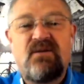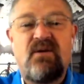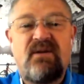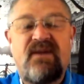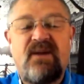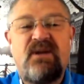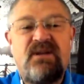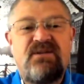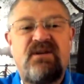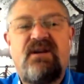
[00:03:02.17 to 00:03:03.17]
So if I'm an
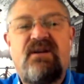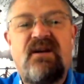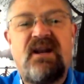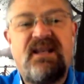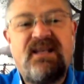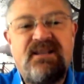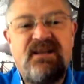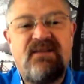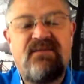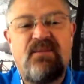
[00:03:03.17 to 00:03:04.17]
engineer and I need
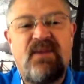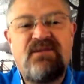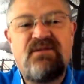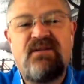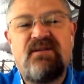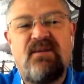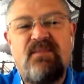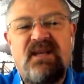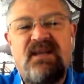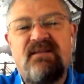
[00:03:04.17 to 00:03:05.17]
the information
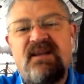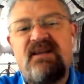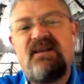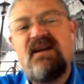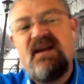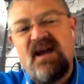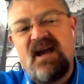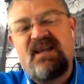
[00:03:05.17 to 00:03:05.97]
immediately, I